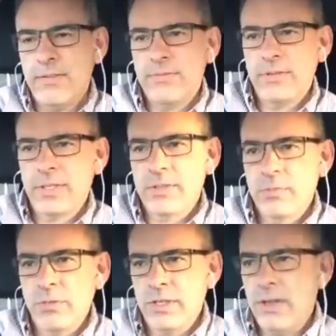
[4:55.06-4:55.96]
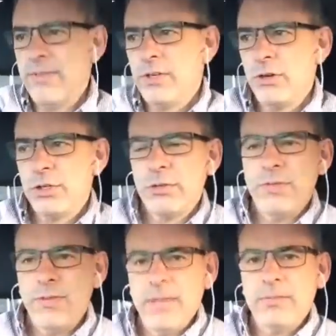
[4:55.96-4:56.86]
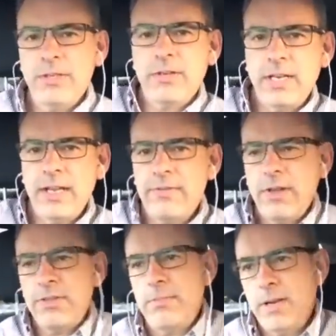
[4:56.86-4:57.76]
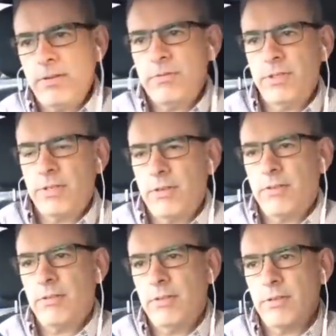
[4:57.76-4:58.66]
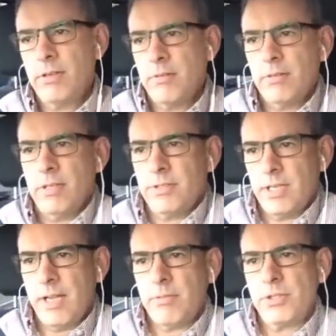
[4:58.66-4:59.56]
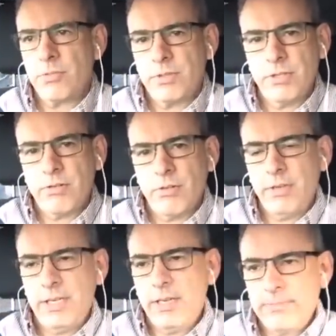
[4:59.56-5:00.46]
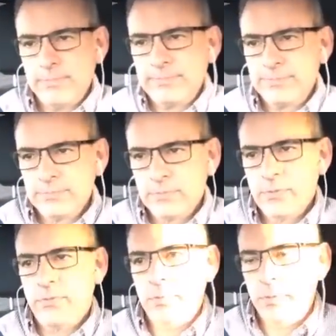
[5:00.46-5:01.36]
Because when you have a nurturing family, you're going to have healthy boundaries that you're going to establish when you're growing up from your